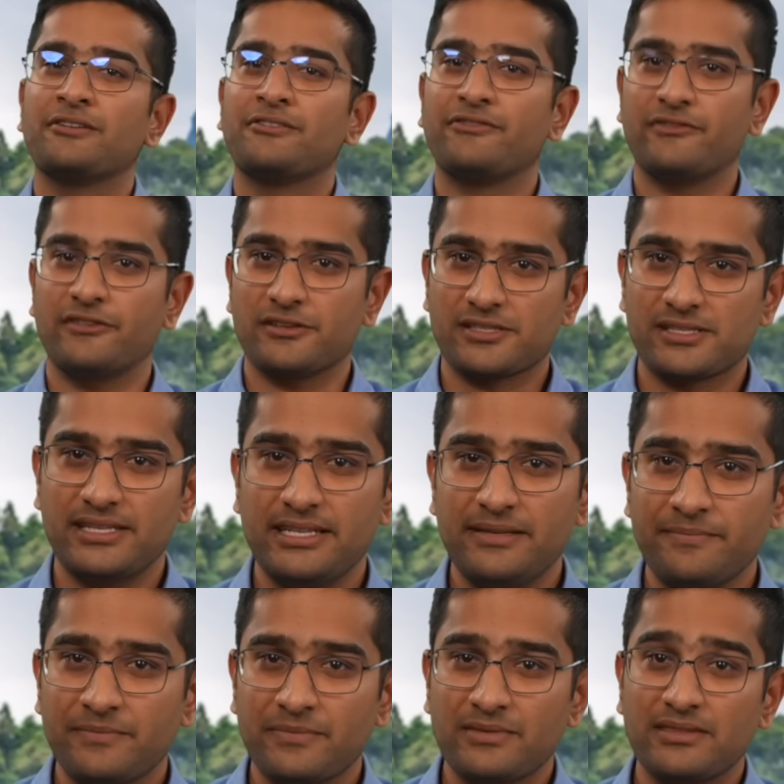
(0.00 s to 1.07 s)
Firstly,
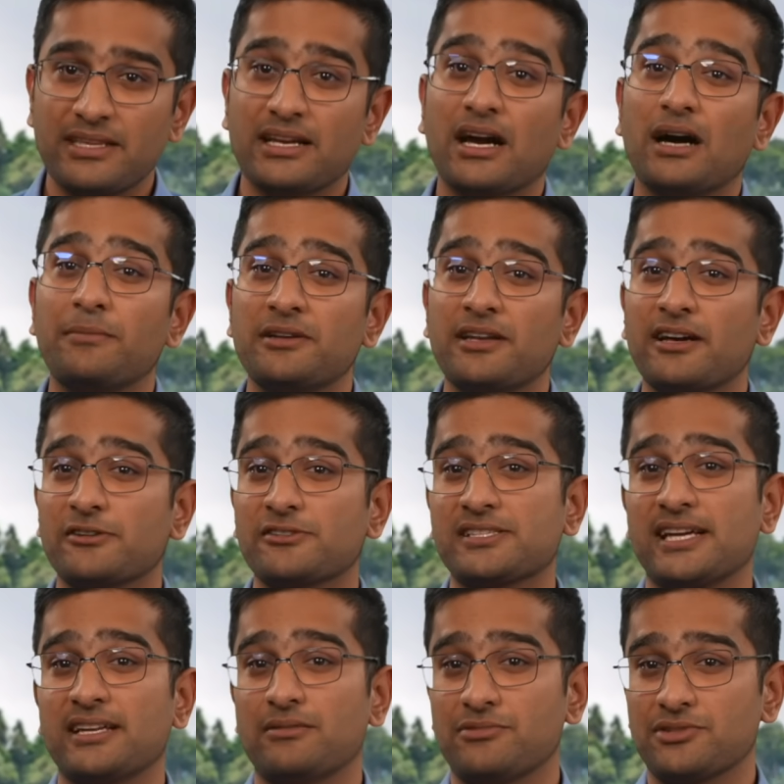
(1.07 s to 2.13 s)
the carbon
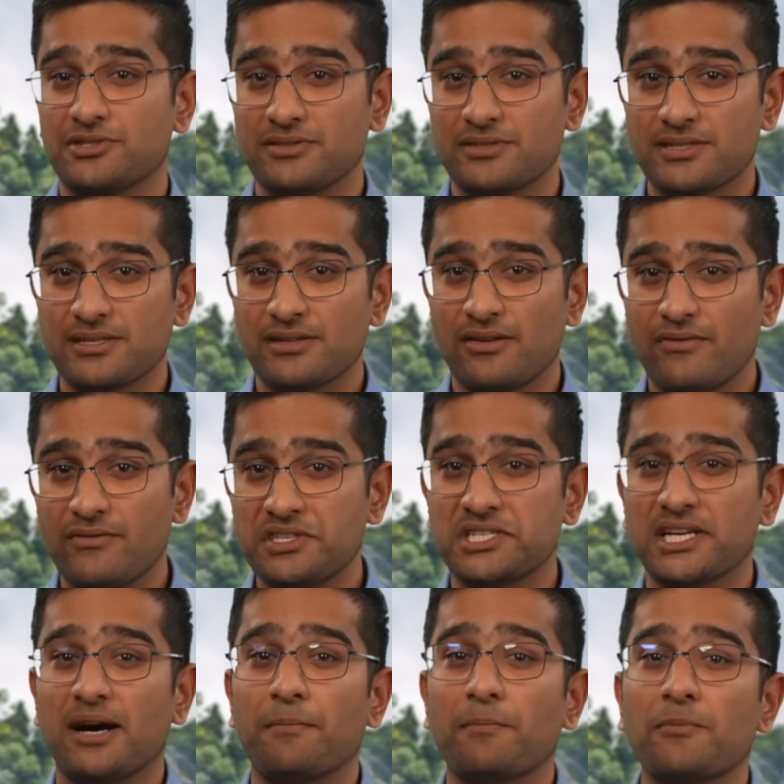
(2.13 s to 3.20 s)
dioxide emissions, which
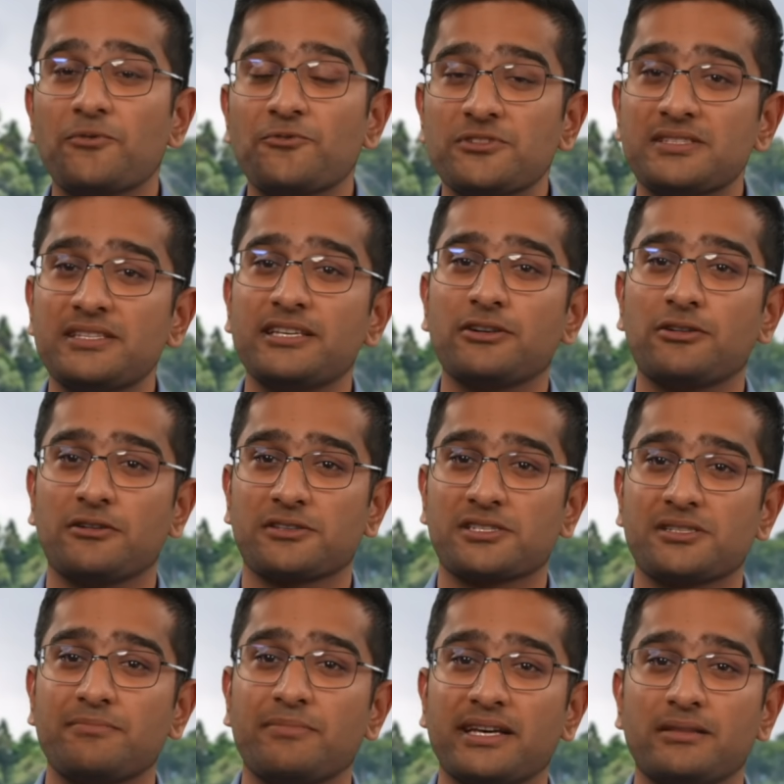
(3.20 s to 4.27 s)
are mostly
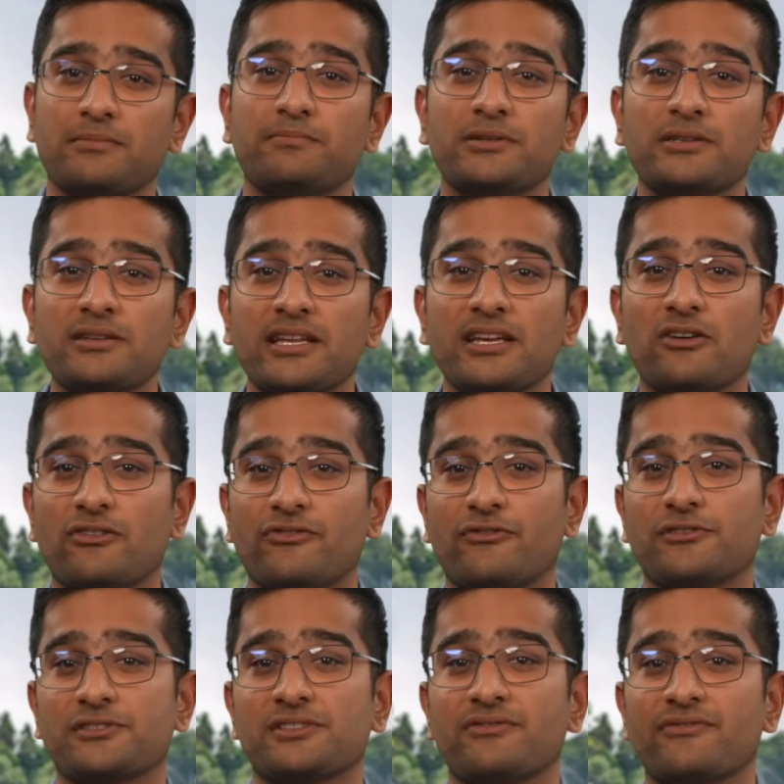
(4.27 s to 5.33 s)
caused by the burning of
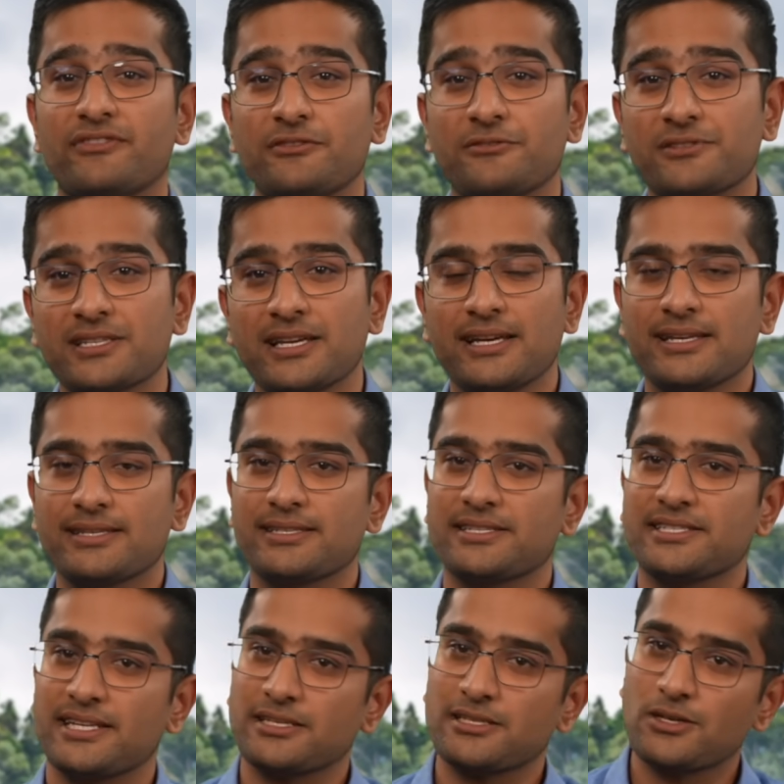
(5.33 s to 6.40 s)
fossil fuels
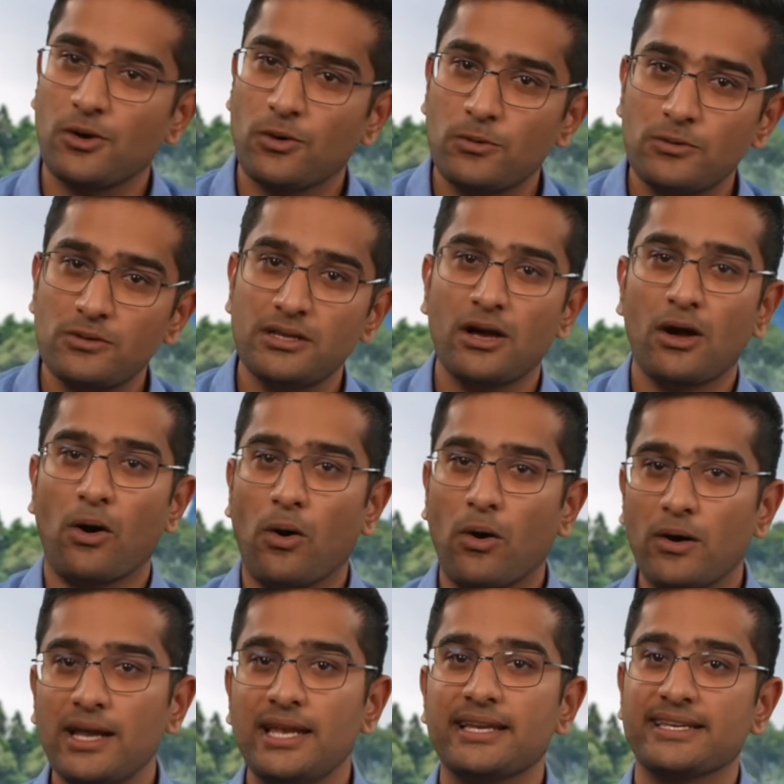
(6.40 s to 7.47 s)
such as coal,
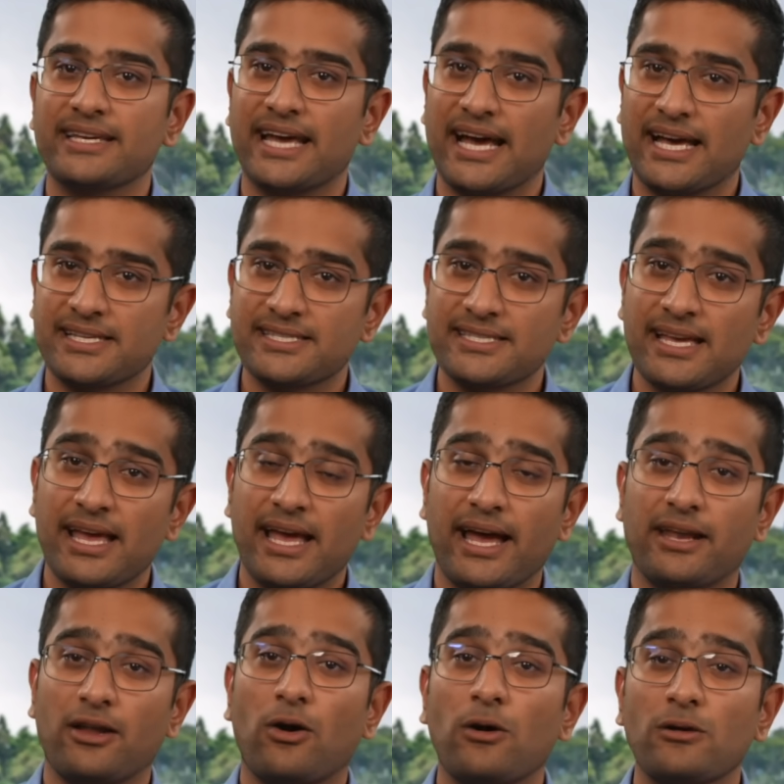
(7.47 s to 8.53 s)
oil and gas,
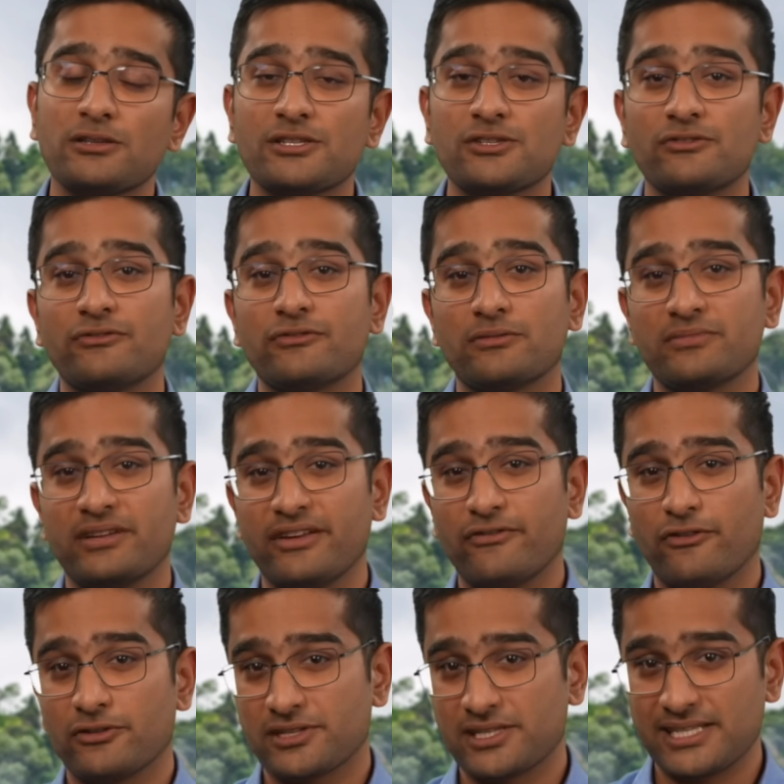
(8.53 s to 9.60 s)
and also from
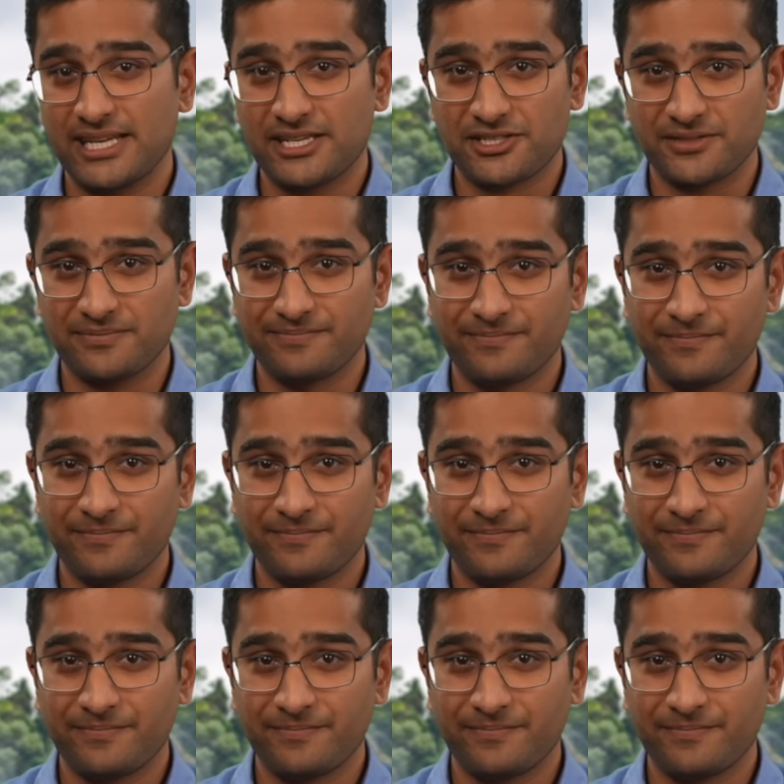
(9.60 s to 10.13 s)
deforestation.